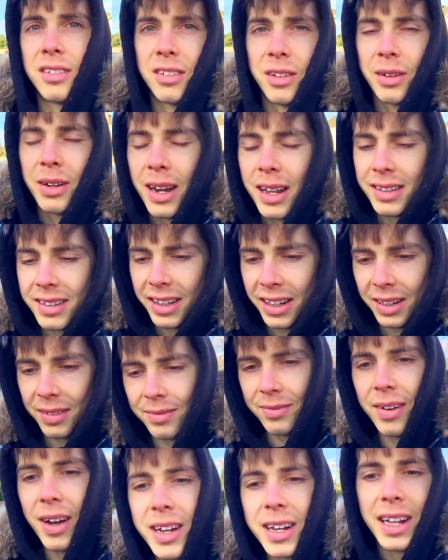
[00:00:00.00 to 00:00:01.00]
So unless I
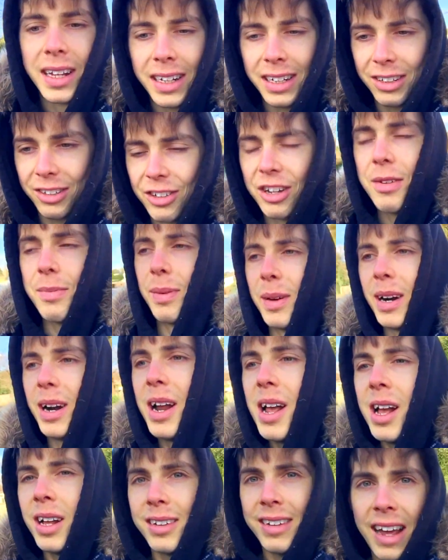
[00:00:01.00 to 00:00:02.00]
can find like a cheaper
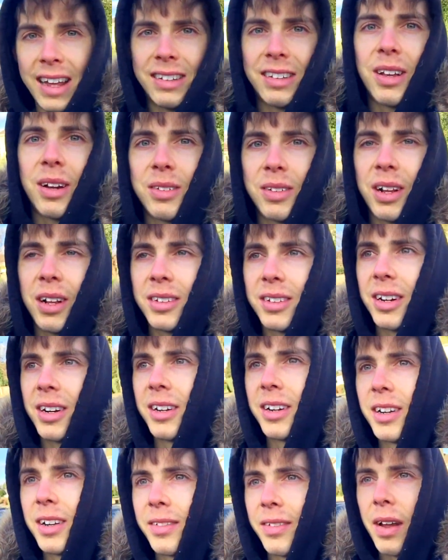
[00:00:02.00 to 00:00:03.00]
Tesco's
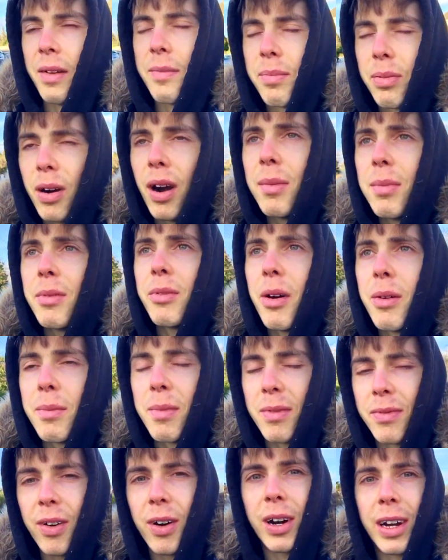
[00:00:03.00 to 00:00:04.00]
alternative, I probably won't
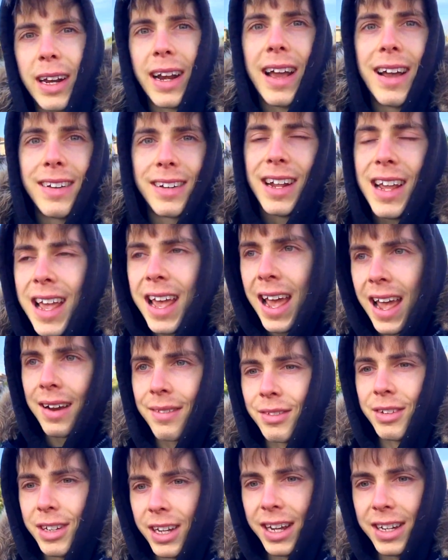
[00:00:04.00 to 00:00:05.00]
be forking out
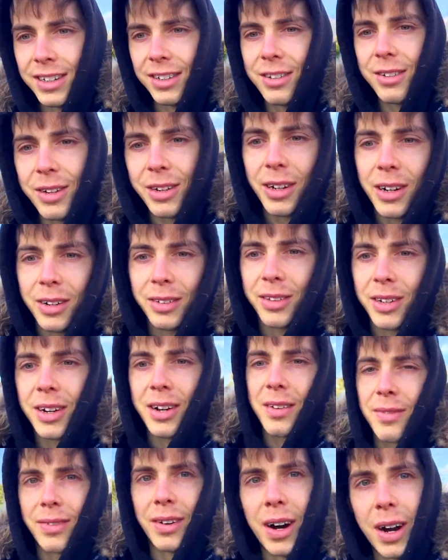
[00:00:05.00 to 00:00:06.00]
every day
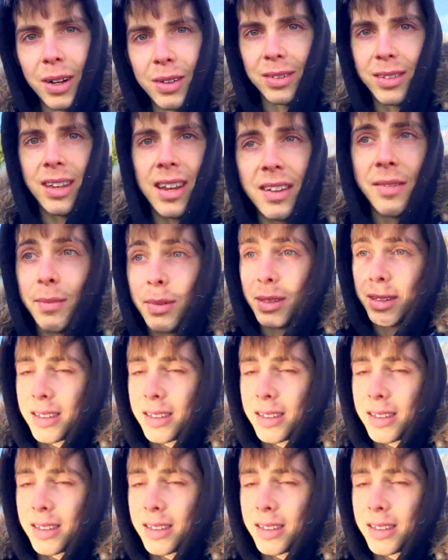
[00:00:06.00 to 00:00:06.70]
€2.30 for a whole sleeve, but